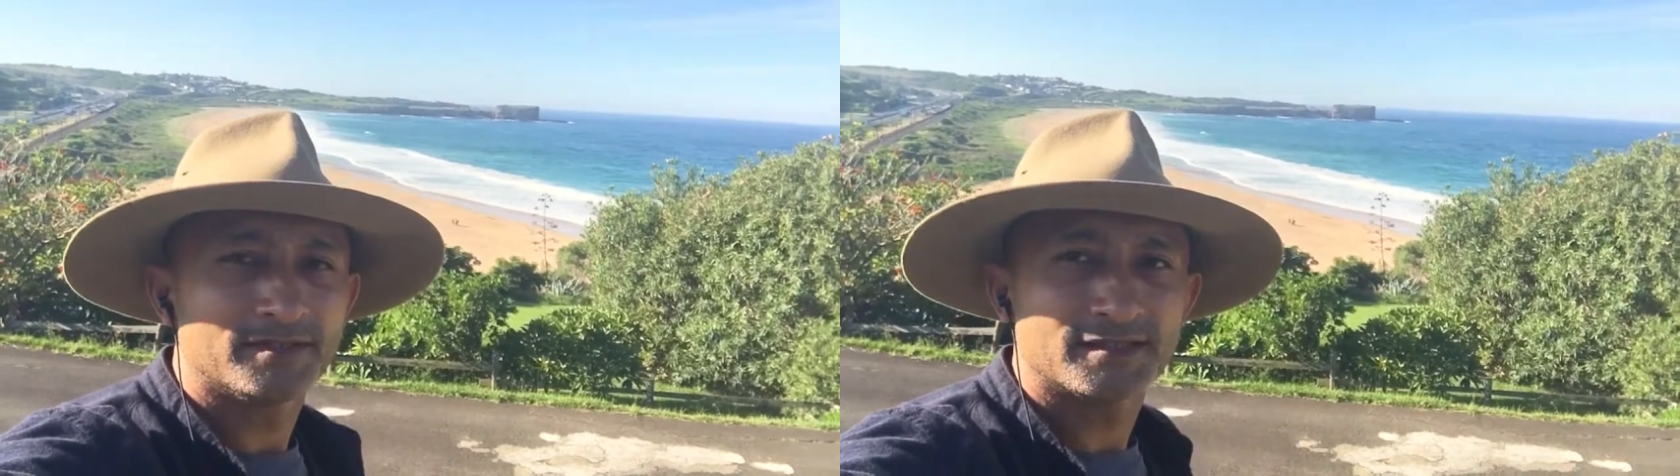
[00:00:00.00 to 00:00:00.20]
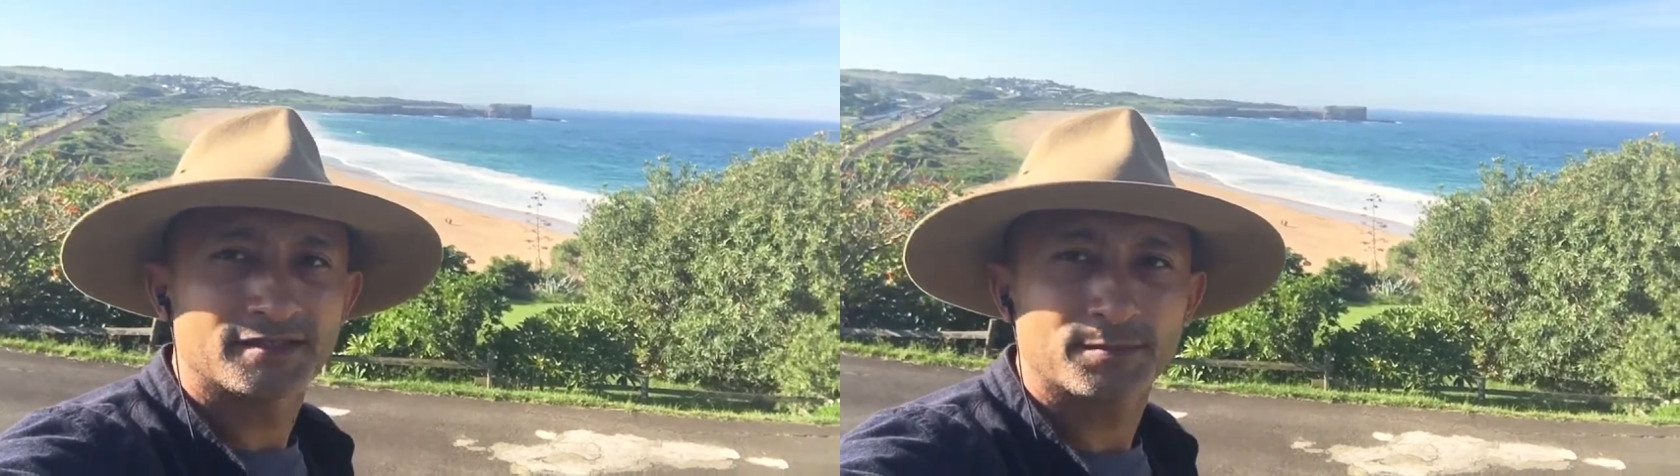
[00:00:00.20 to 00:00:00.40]

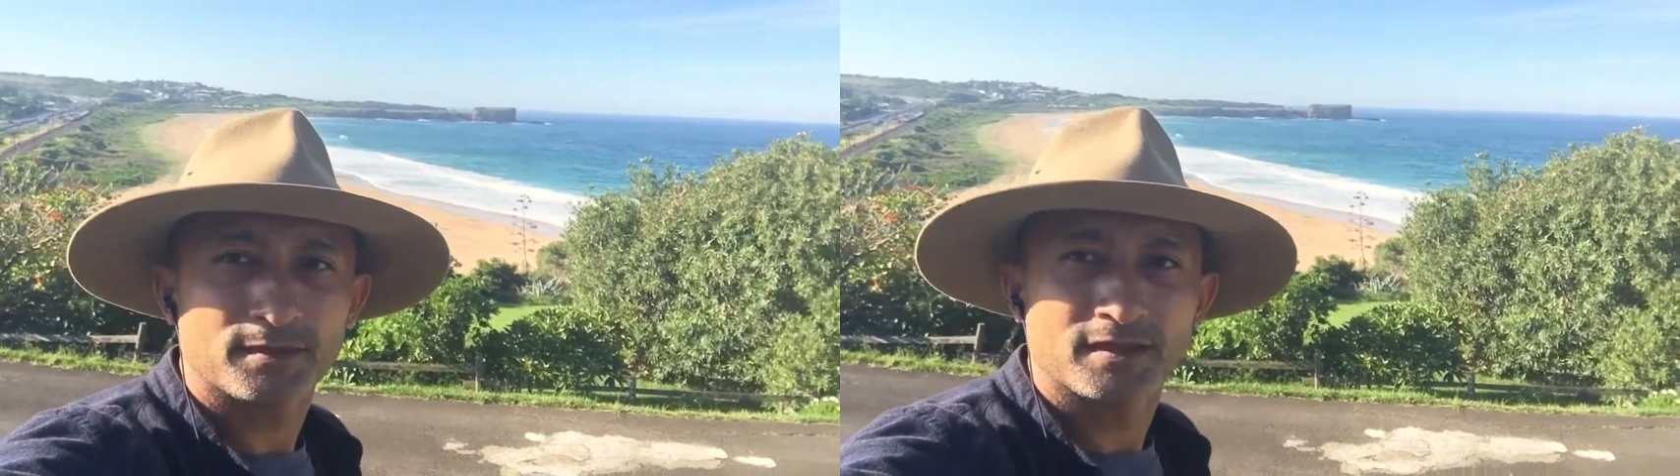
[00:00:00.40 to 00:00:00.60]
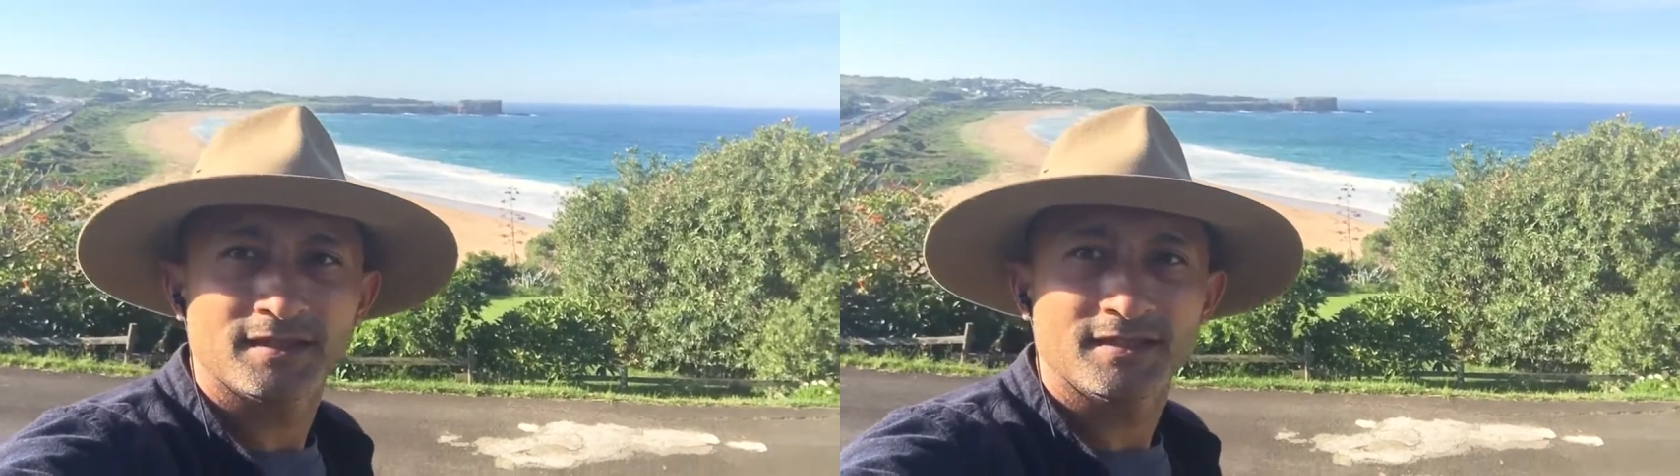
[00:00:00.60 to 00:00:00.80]

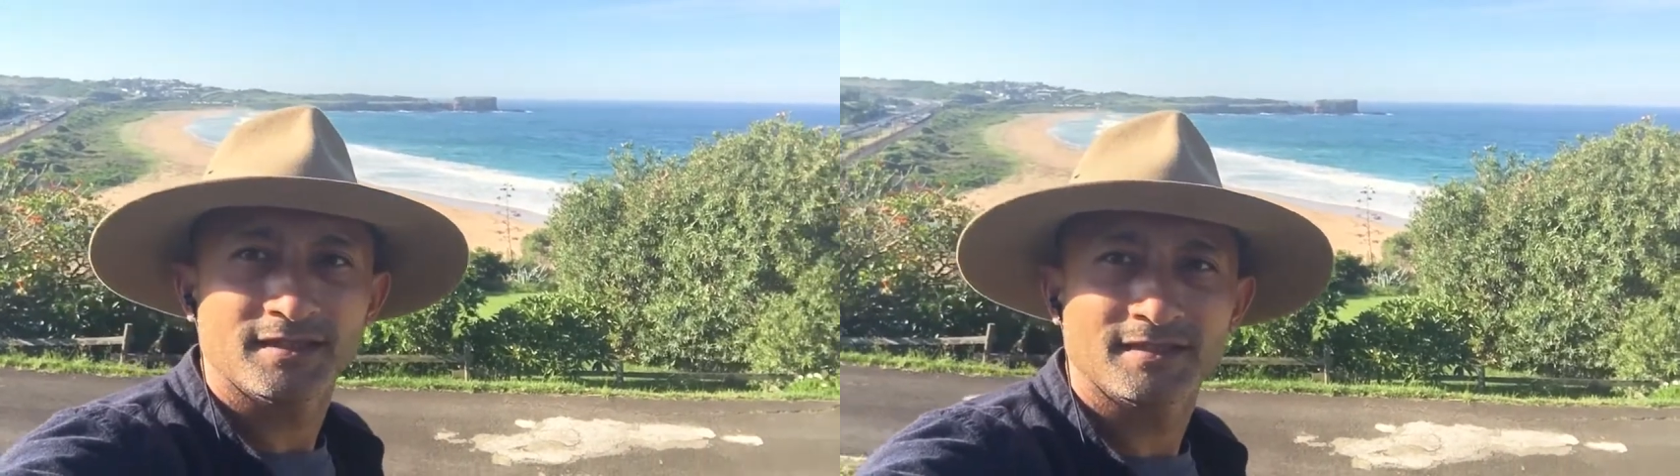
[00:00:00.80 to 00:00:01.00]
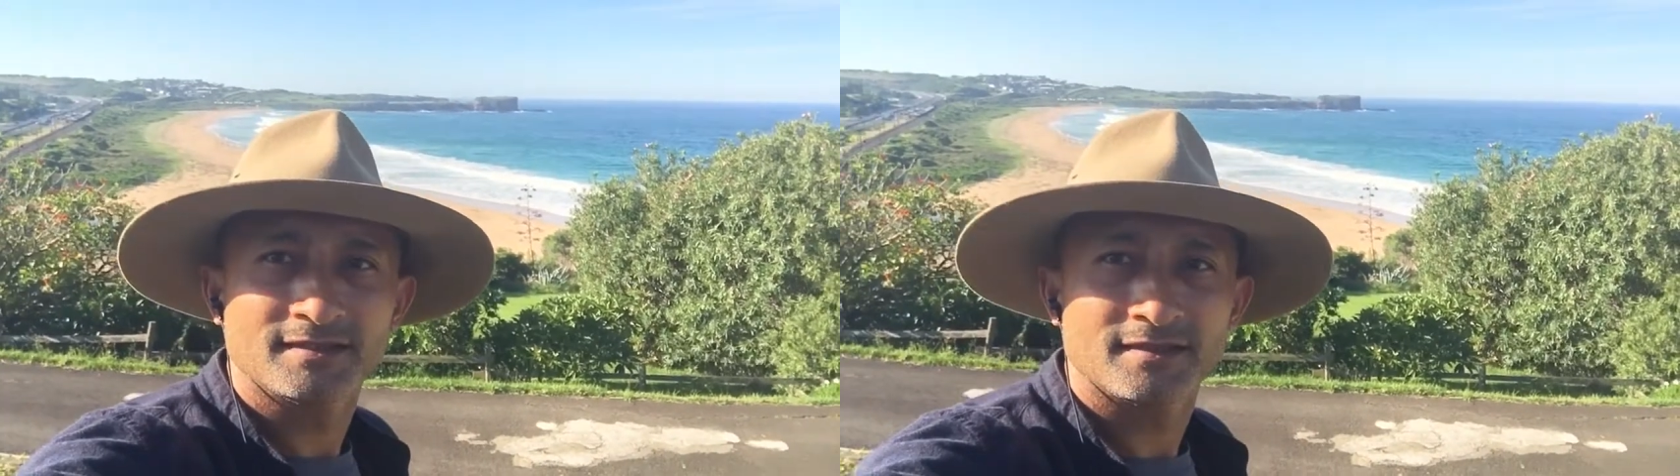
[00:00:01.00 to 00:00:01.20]
disciplined
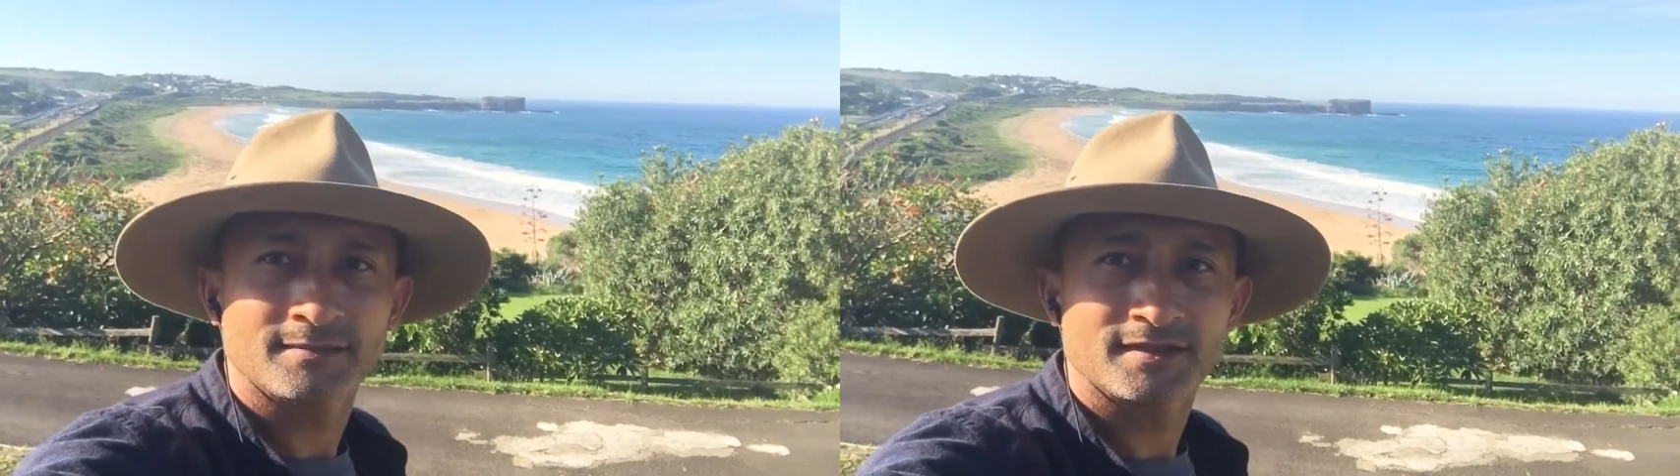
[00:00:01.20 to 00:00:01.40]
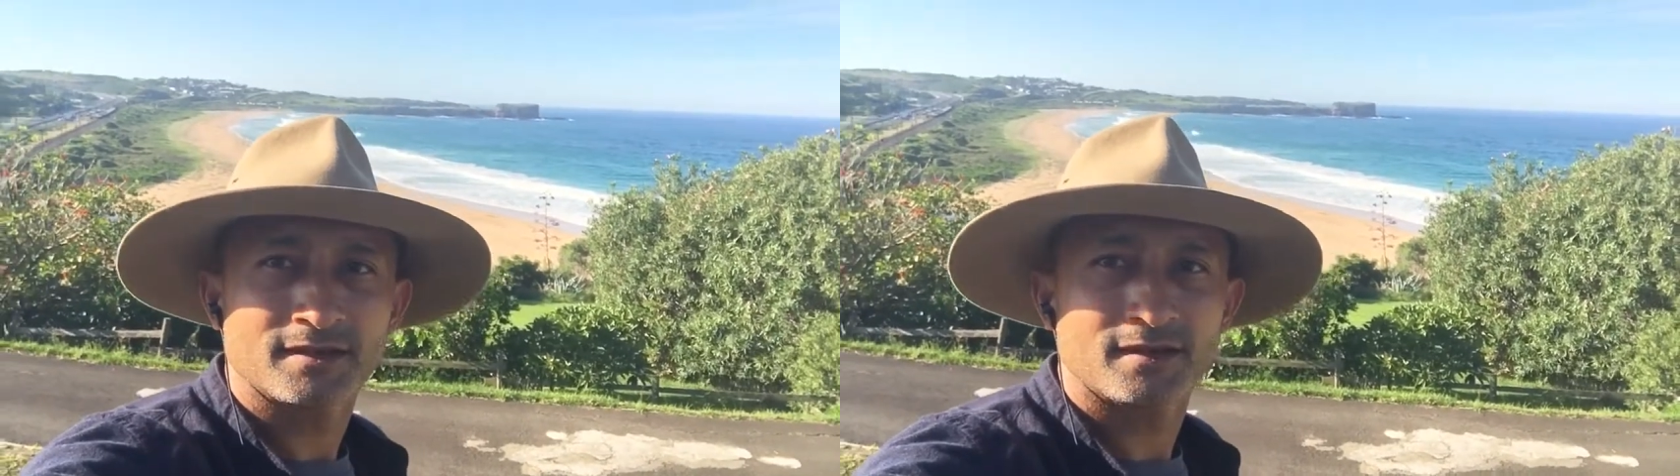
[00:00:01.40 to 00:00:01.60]
in
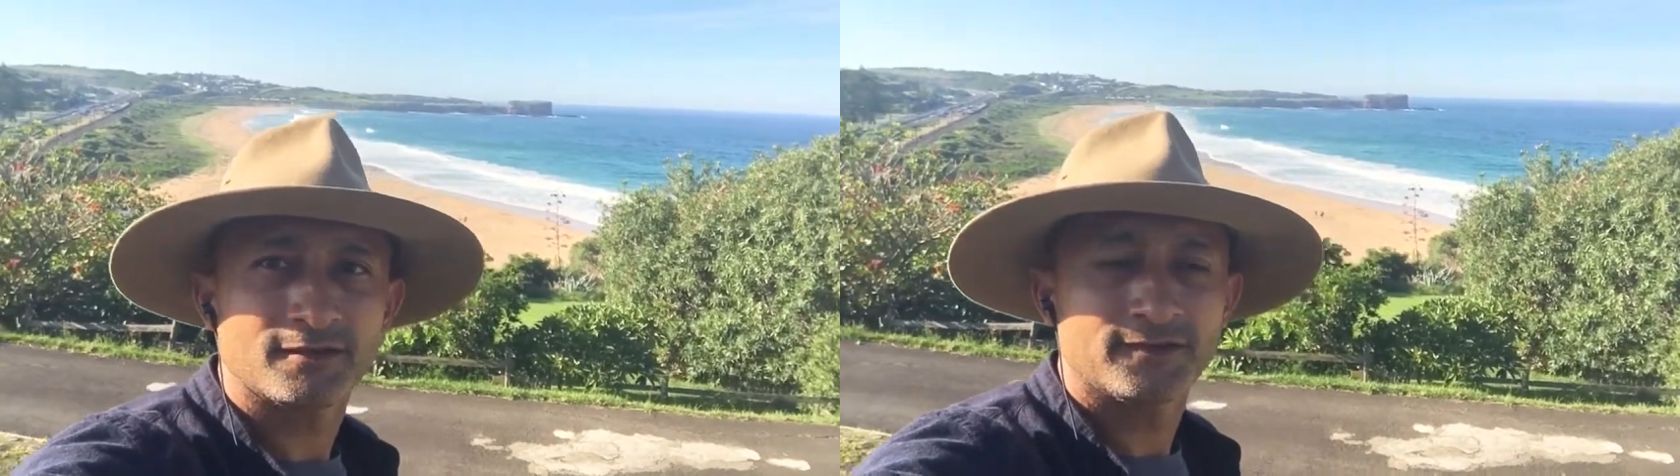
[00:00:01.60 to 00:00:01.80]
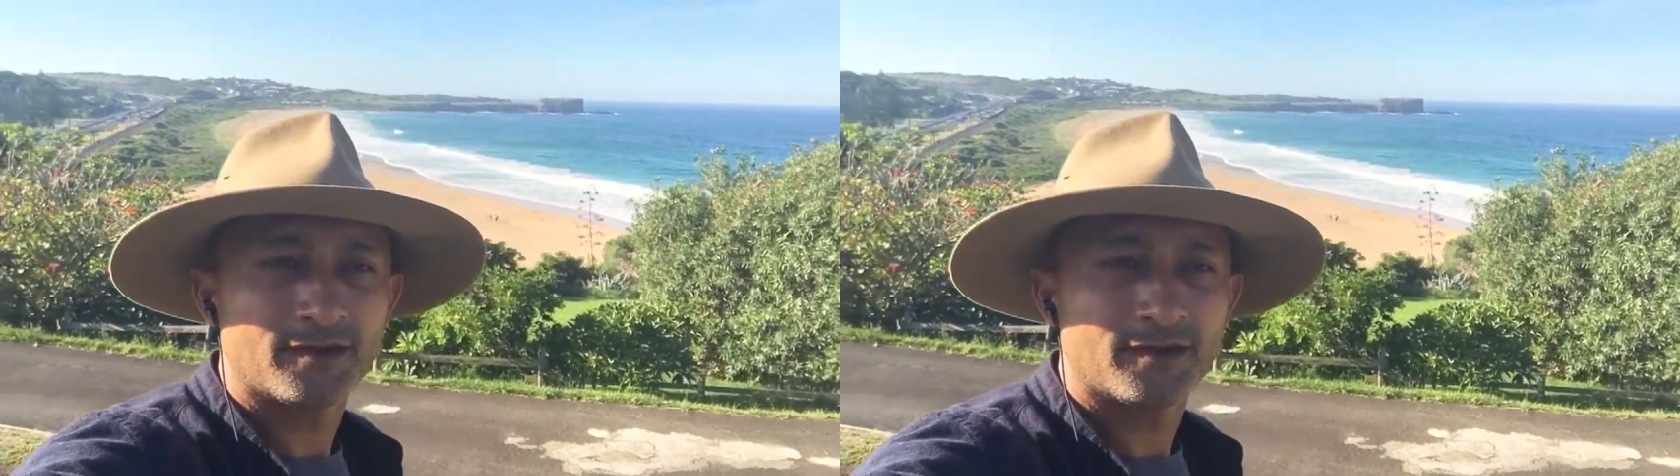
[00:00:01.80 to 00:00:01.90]
terms of